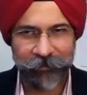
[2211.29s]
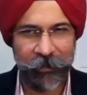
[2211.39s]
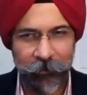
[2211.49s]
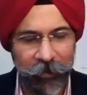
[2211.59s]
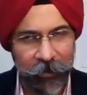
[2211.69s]

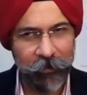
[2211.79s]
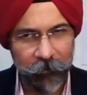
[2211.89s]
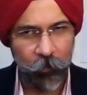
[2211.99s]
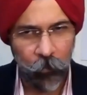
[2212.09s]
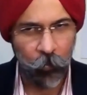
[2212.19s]
Saying, okay,
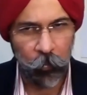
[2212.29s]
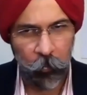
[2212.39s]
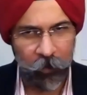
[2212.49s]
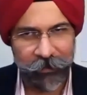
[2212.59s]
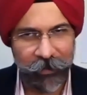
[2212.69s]

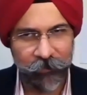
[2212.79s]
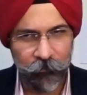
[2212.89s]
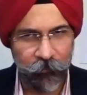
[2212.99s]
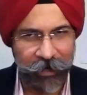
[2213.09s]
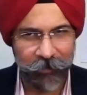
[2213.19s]
what did I do
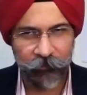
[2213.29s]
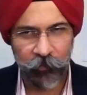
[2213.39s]
right,